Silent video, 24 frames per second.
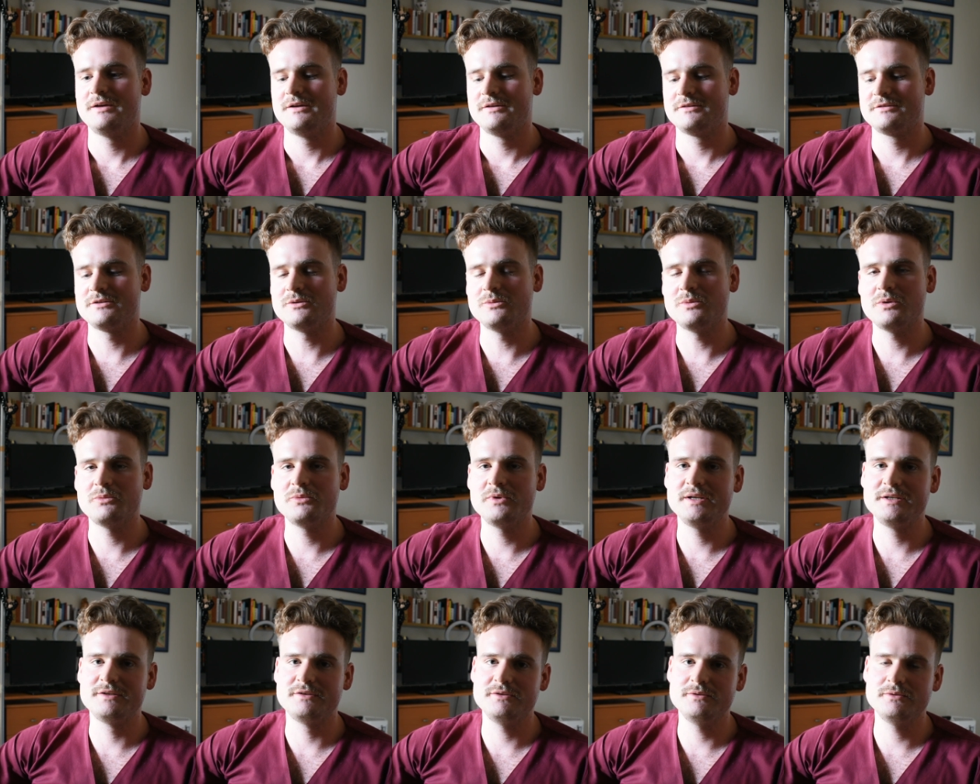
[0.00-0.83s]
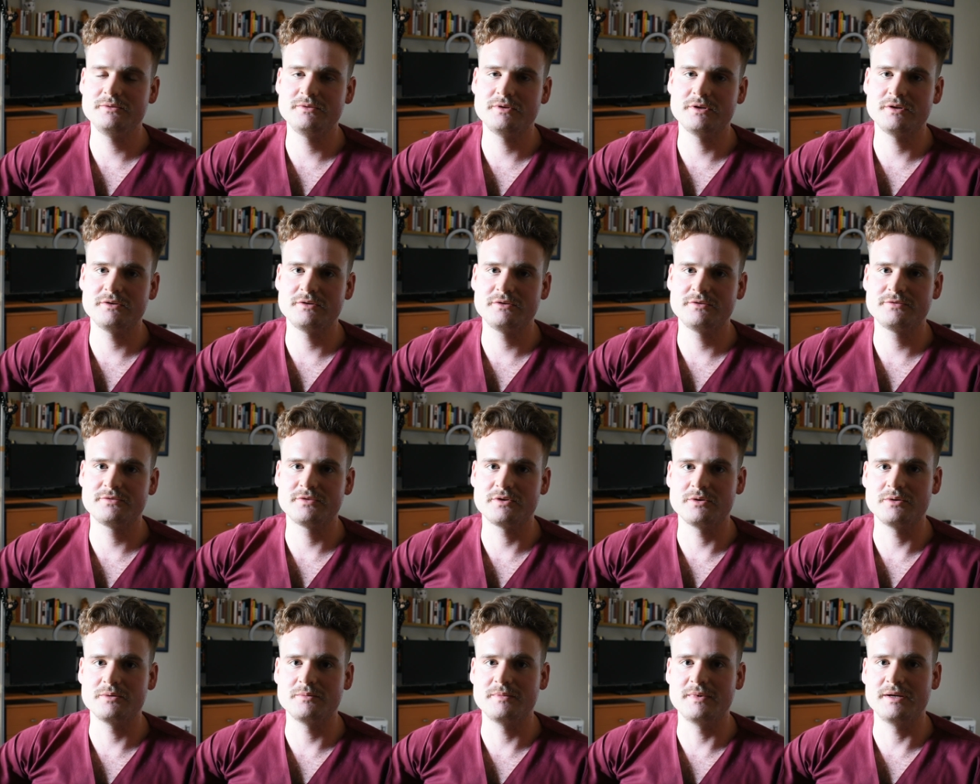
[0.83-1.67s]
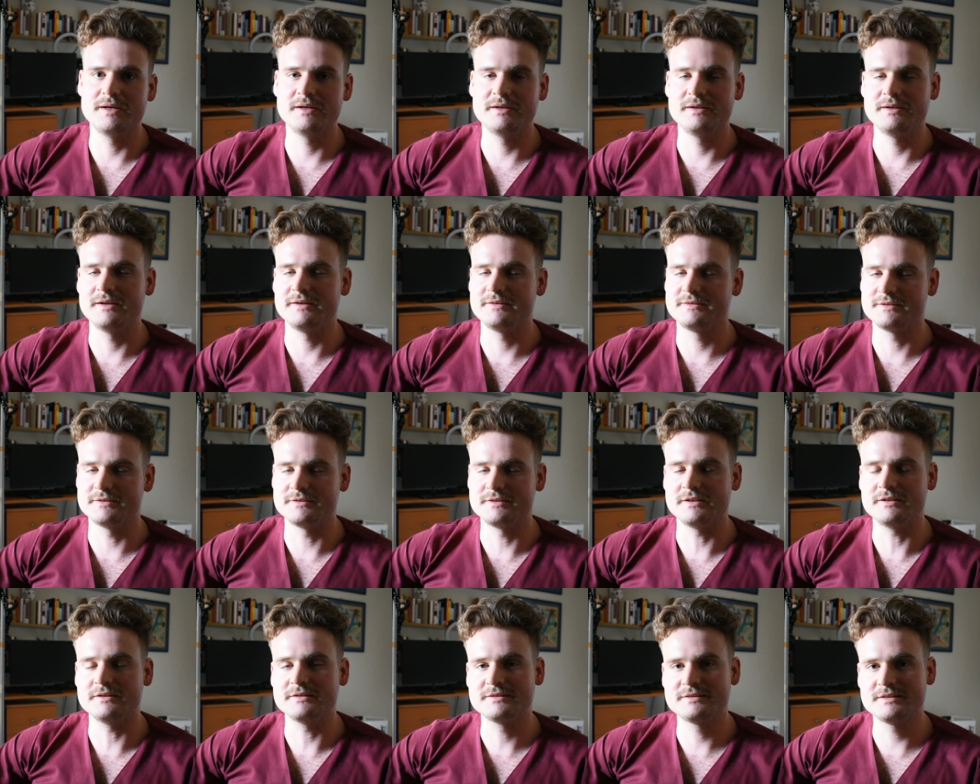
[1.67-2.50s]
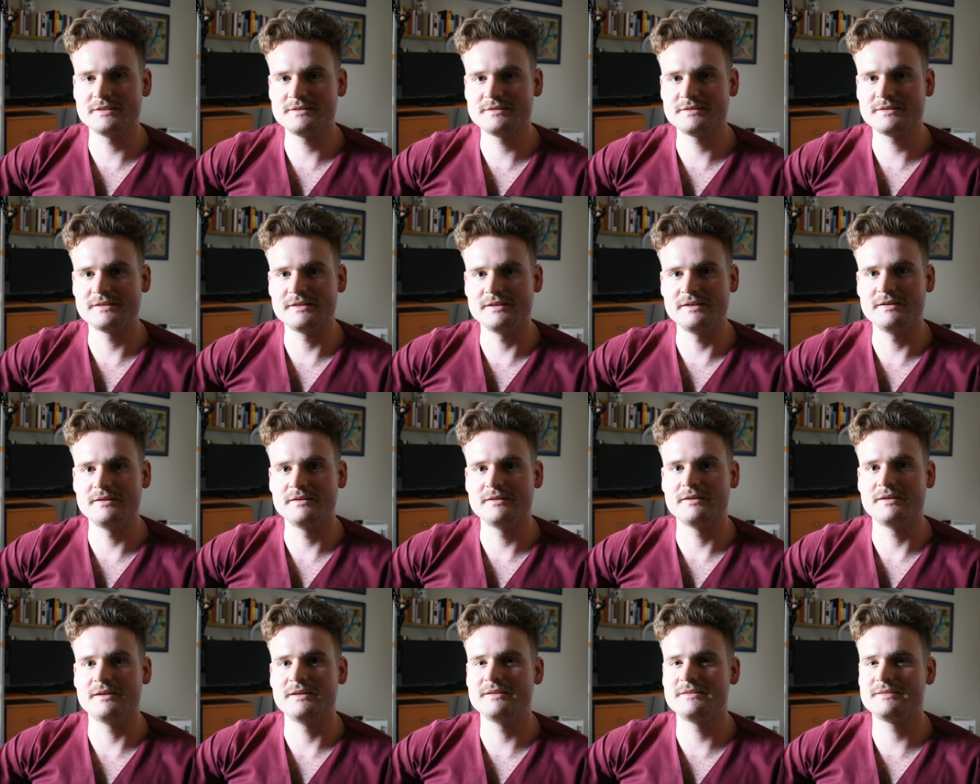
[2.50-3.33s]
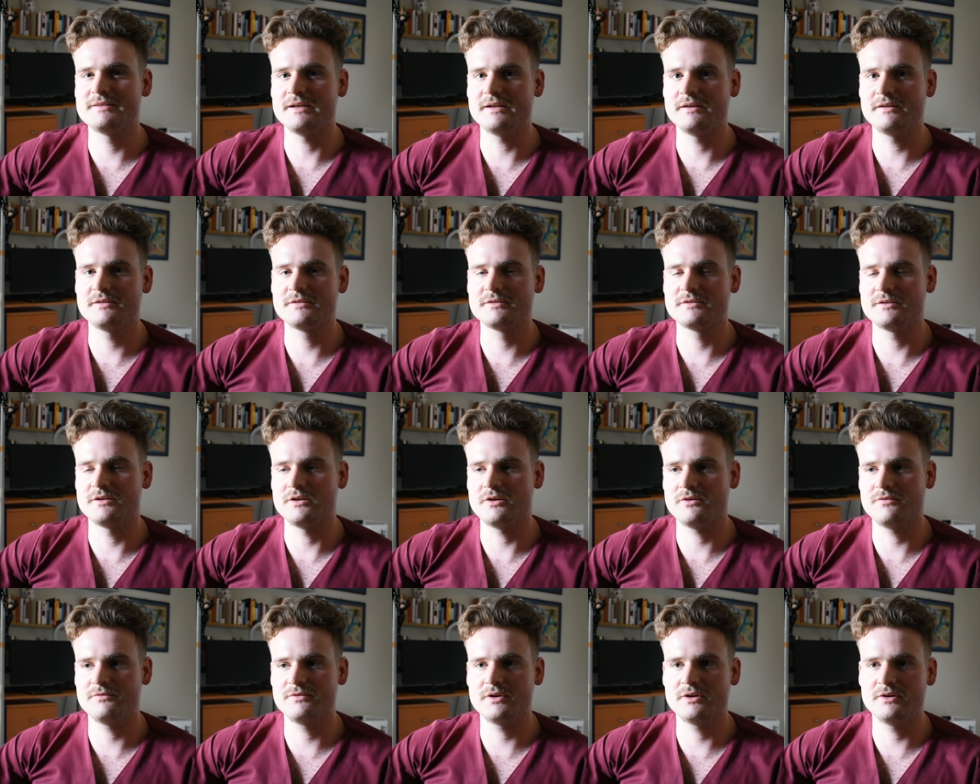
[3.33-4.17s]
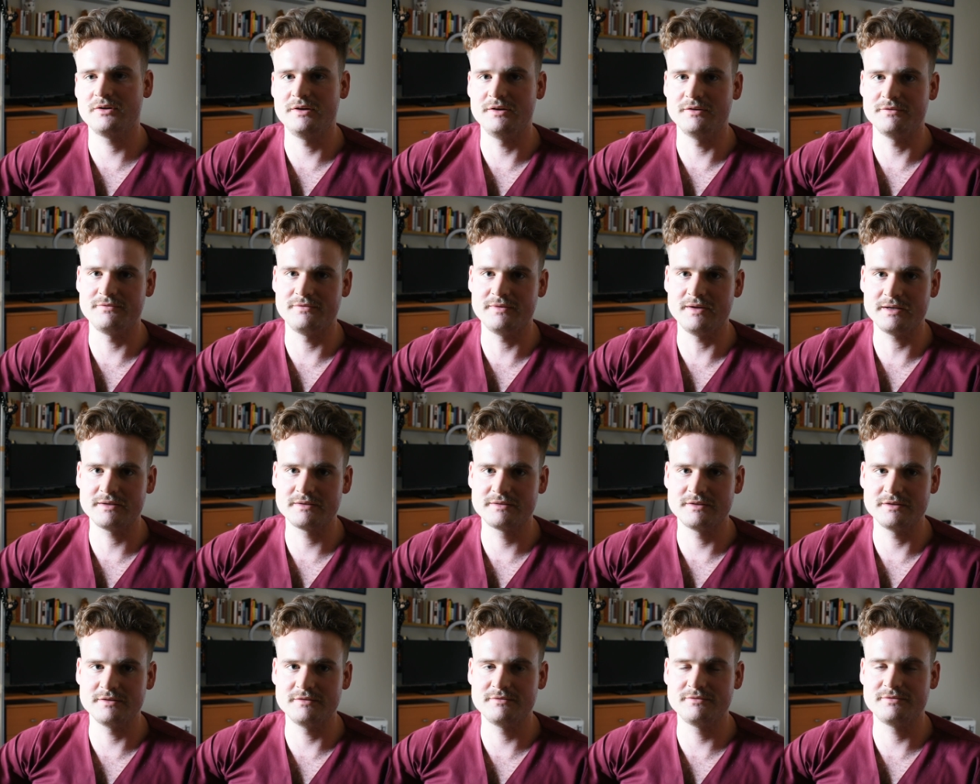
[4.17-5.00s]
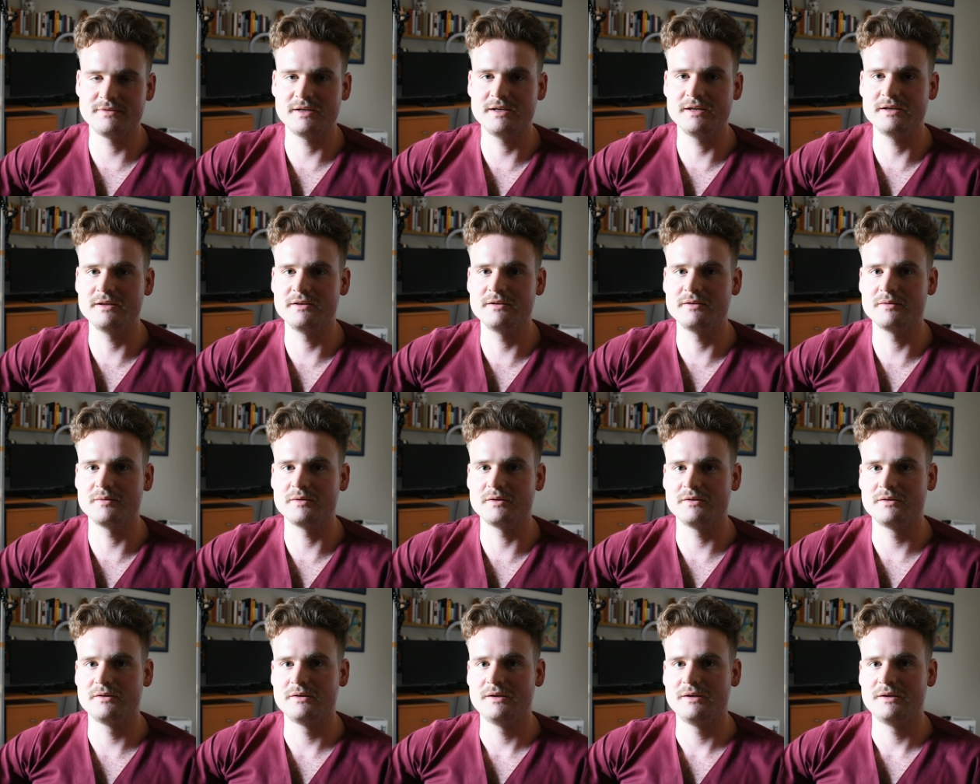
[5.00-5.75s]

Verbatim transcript: So what we do know from N acetylcysteine is that it's not very effective in